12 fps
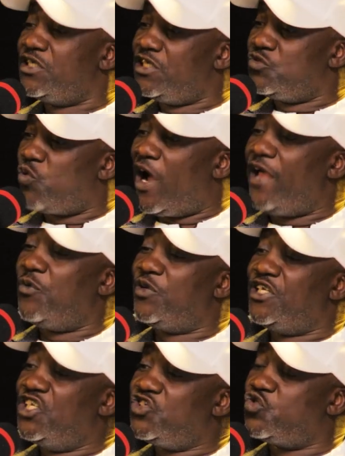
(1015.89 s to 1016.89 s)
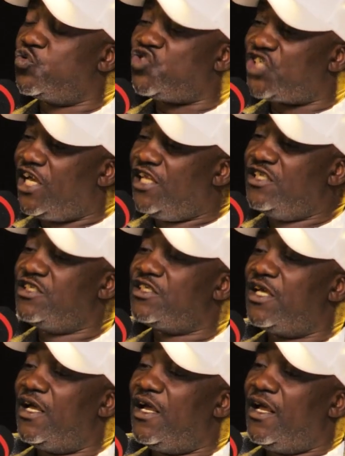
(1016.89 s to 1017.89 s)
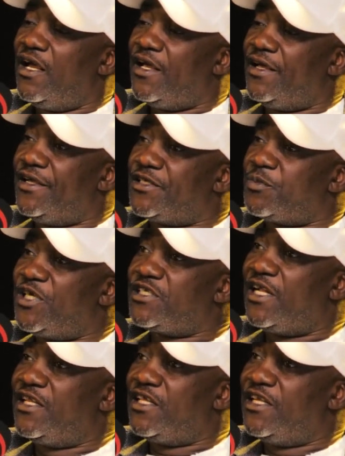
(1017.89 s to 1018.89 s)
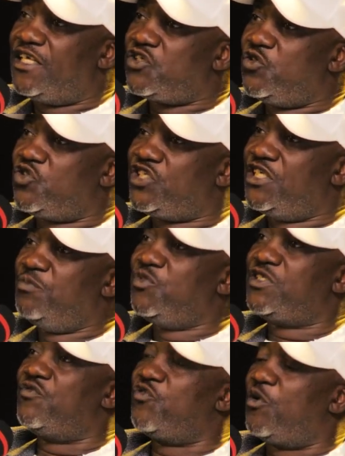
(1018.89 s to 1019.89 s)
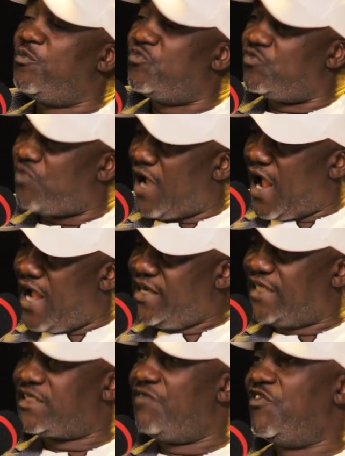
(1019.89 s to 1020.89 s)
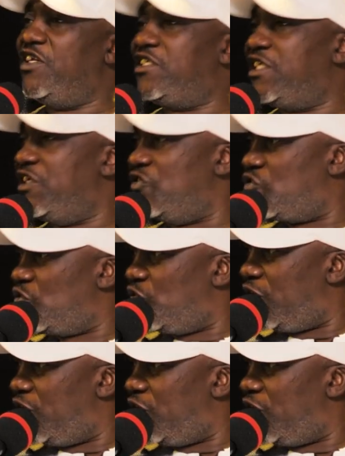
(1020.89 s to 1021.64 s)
this is why we need to change, especially the national teams from under 17 to